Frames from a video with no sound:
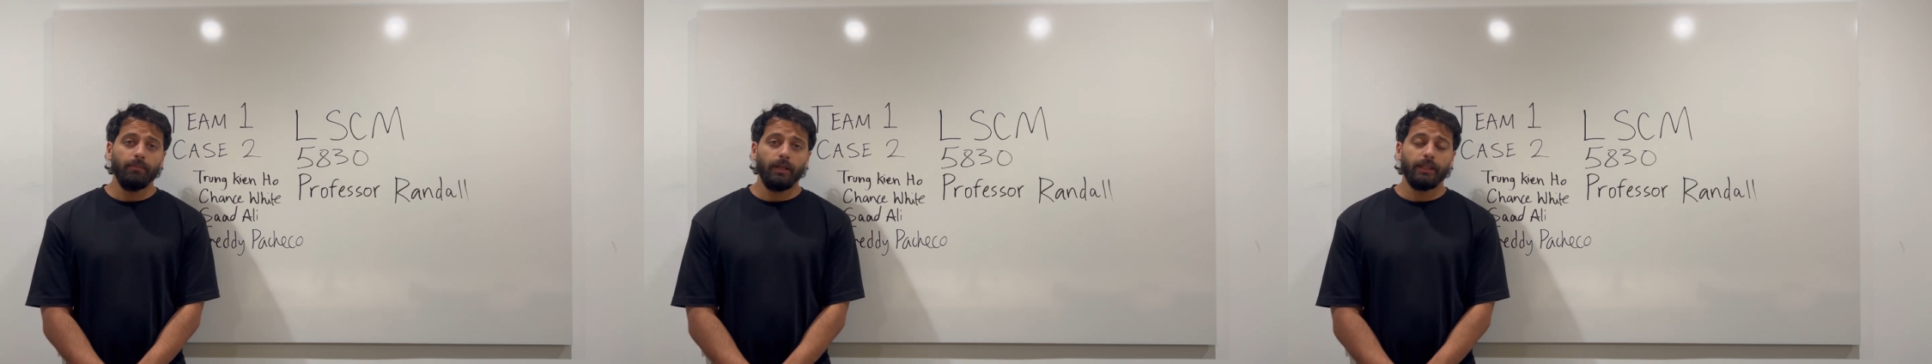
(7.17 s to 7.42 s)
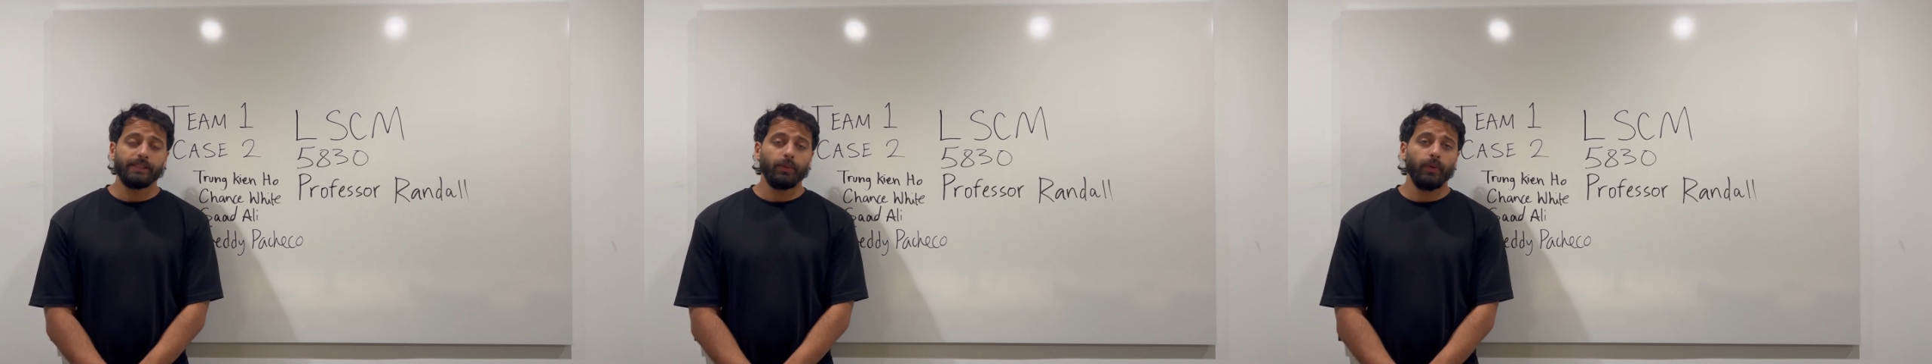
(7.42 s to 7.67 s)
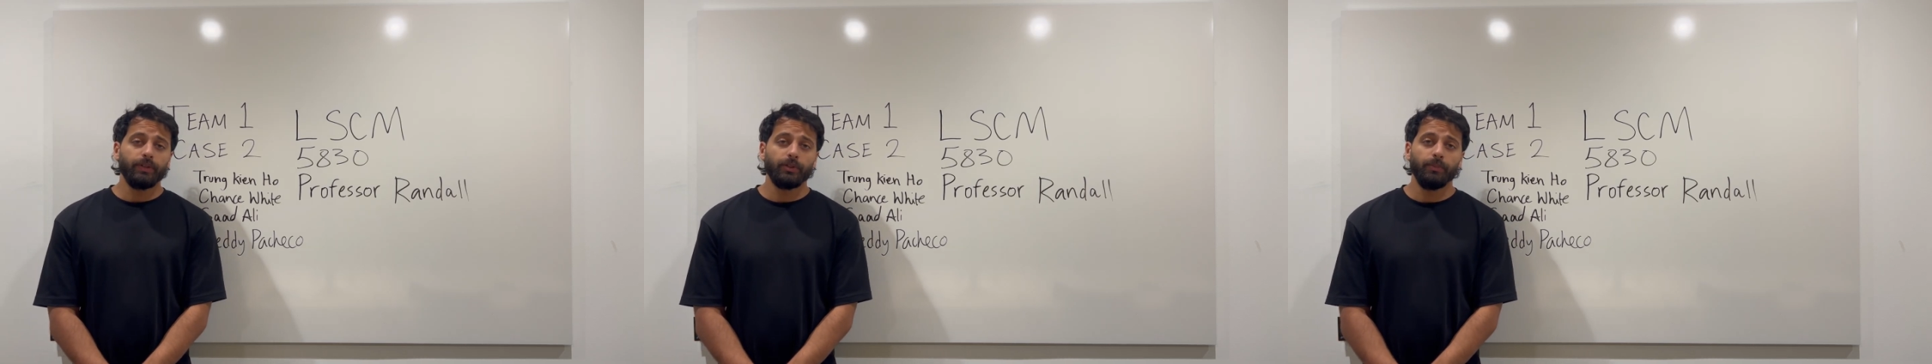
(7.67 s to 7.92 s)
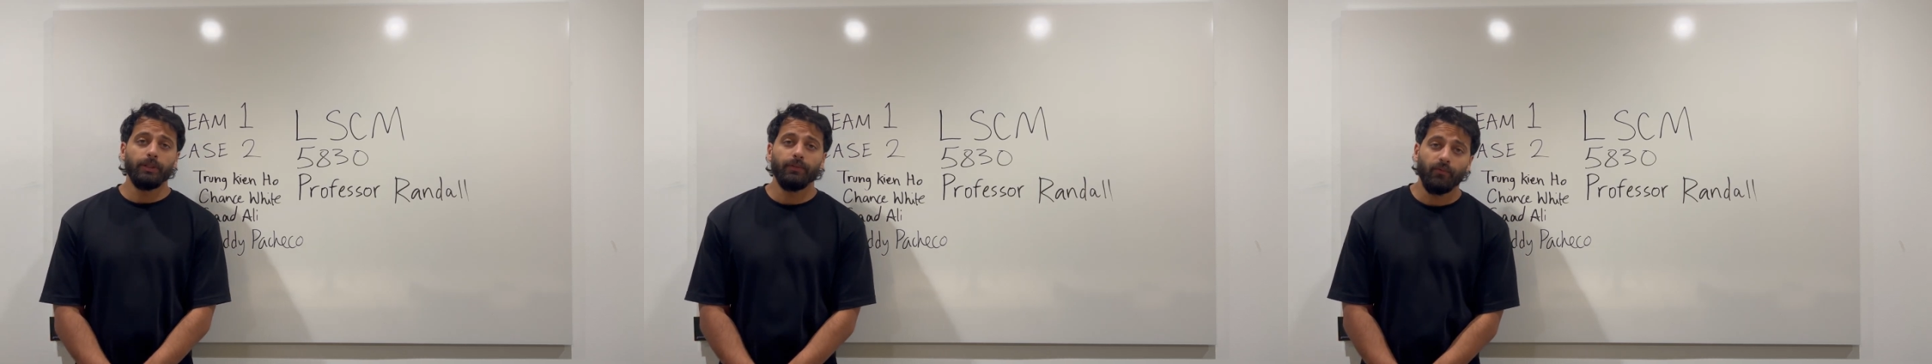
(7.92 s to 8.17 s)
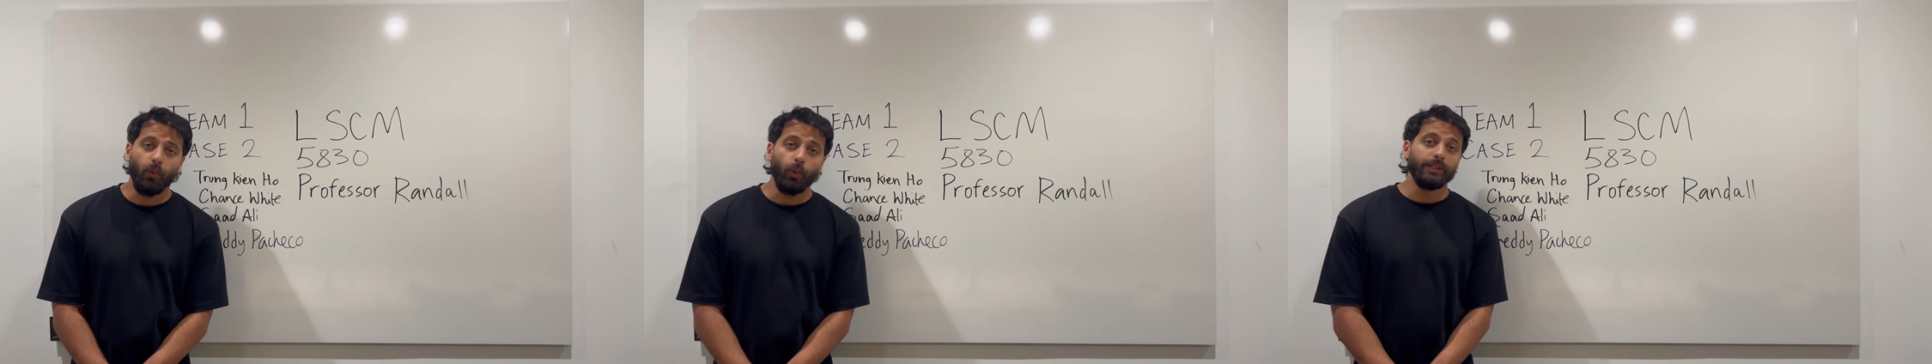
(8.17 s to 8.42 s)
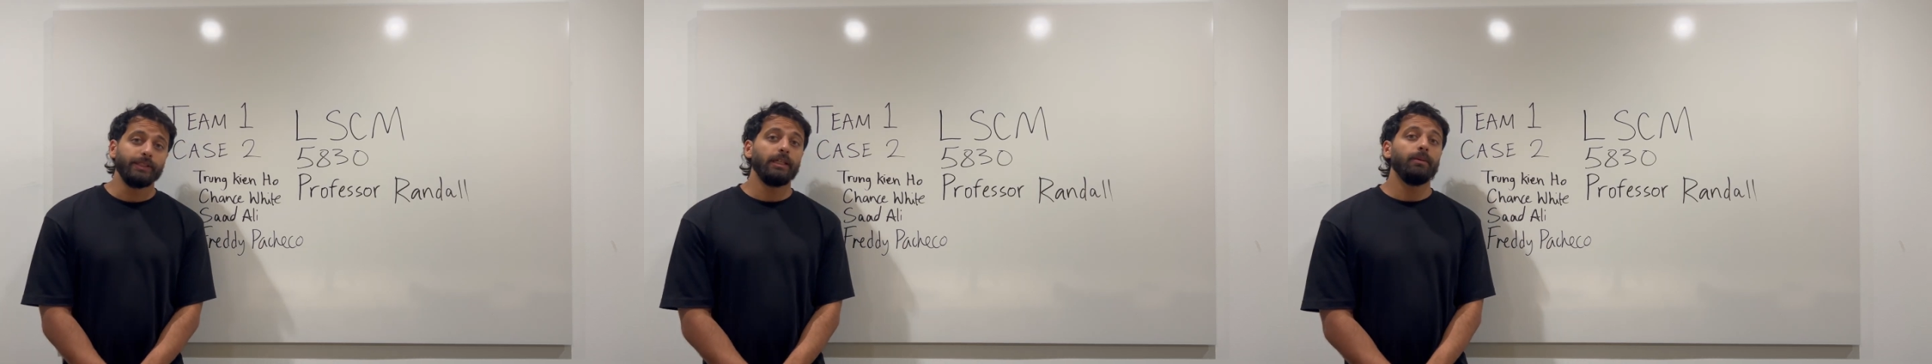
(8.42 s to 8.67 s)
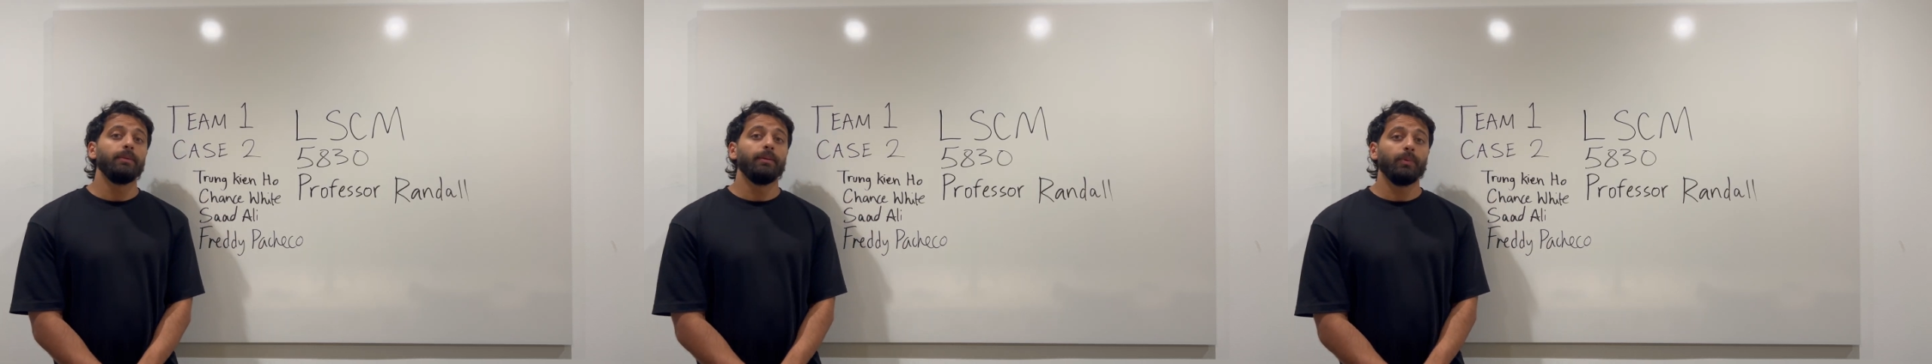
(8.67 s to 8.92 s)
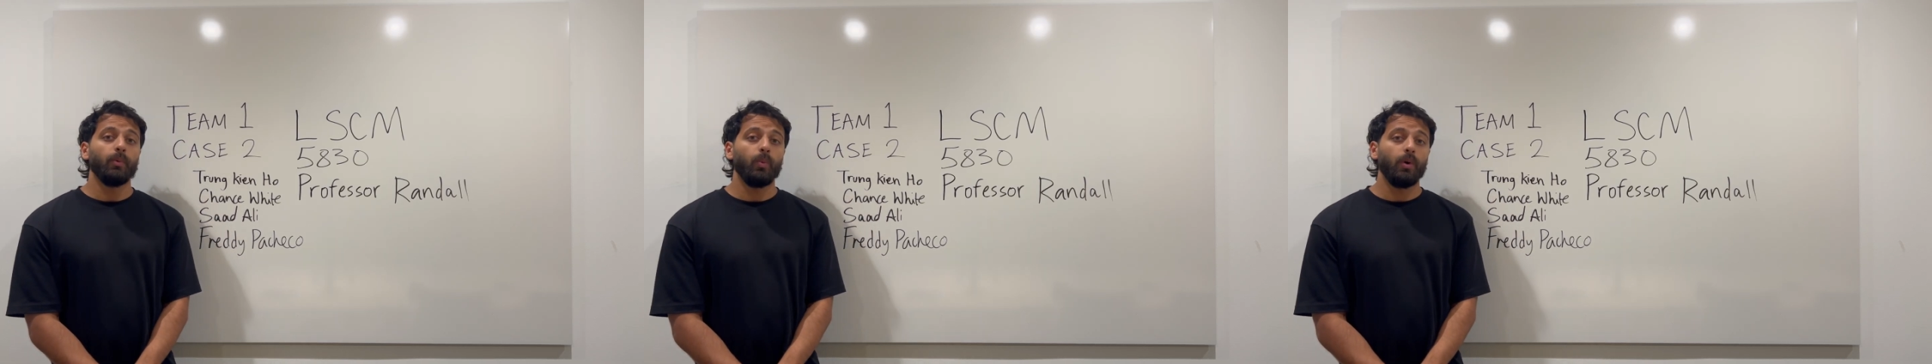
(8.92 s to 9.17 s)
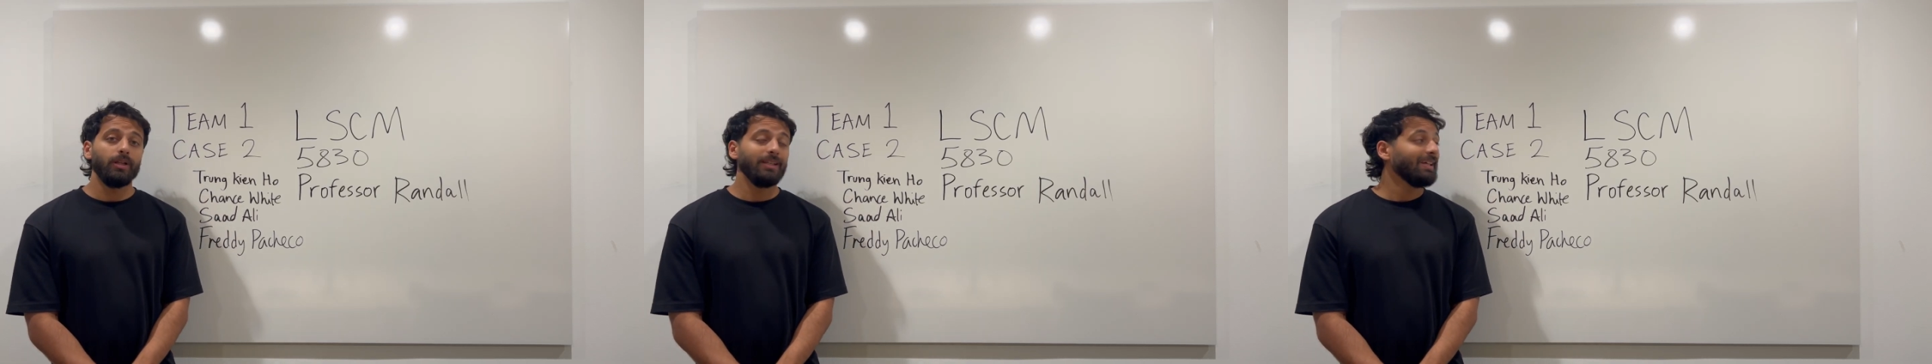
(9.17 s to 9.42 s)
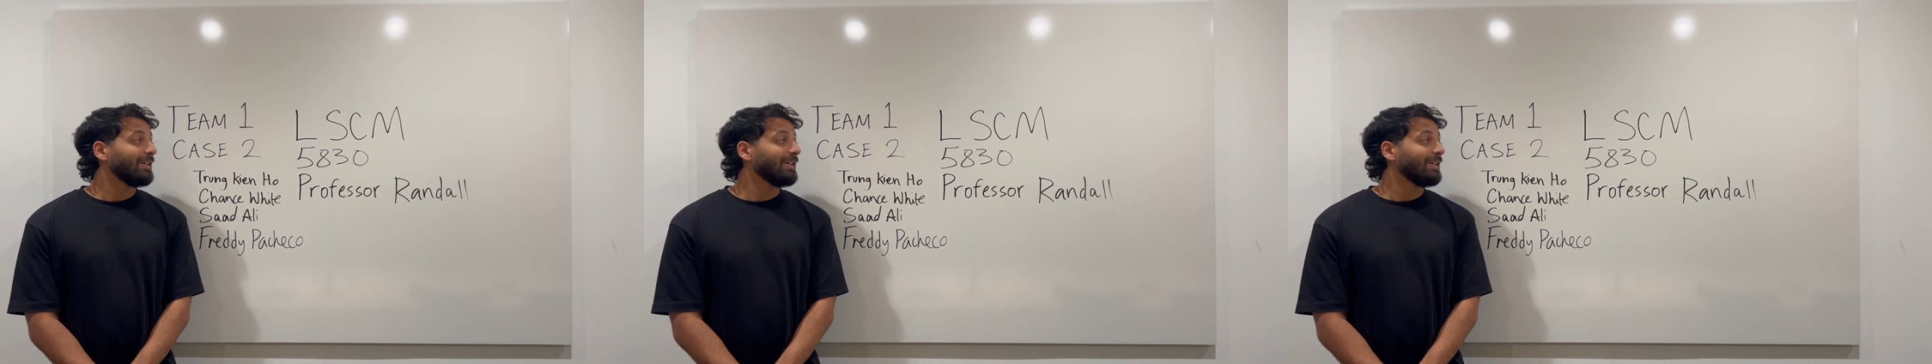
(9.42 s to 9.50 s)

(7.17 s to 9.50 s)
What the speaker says: it's going to be for team number 1,